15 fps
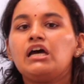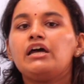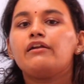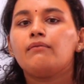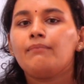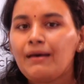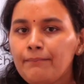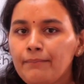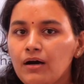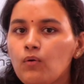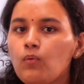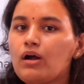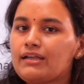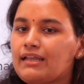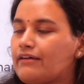Remember,
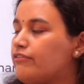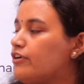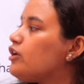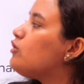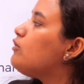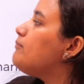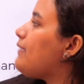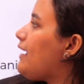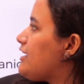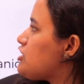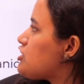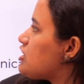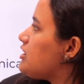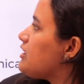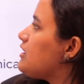whatever you
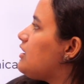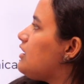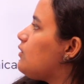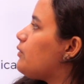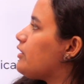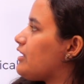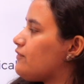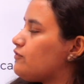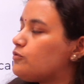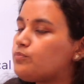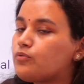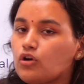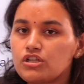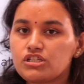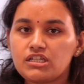mention here, whatever
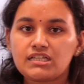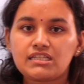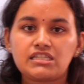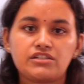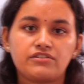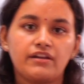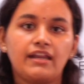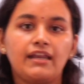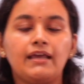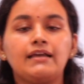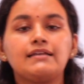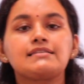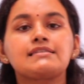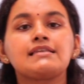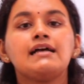projects,
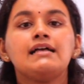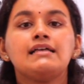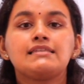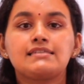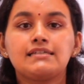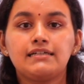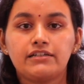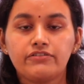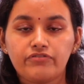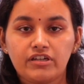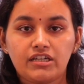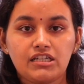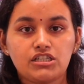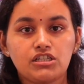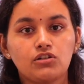trainings,
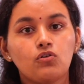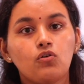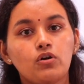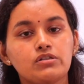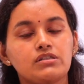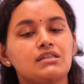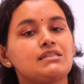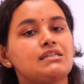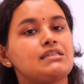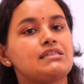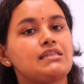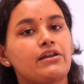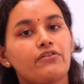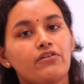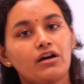certification courses,
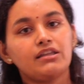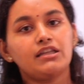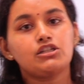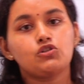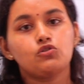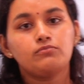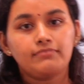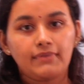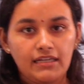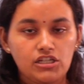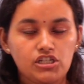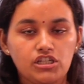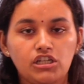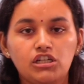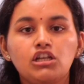etc. that you
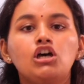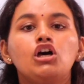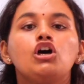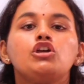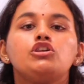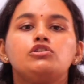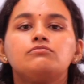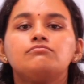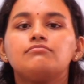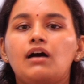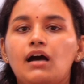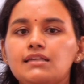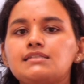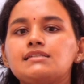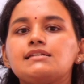mention, you
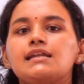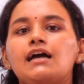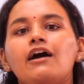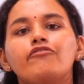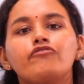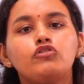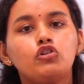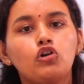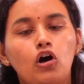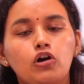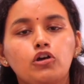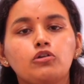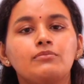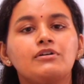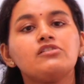must have
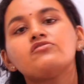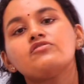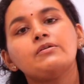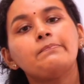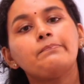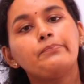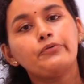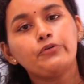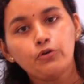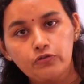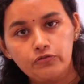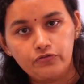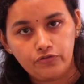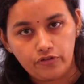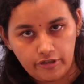documentary proof
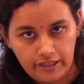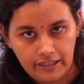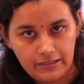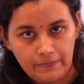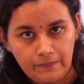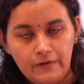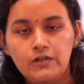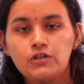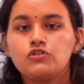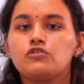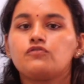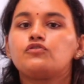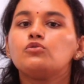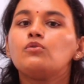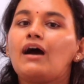for it. So
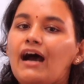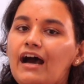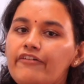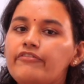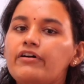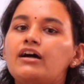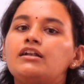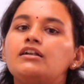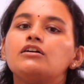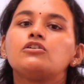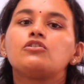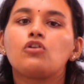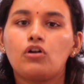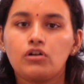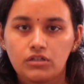if you have
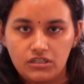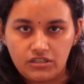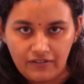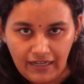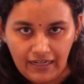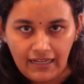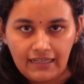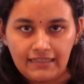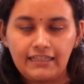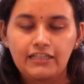undergone a training,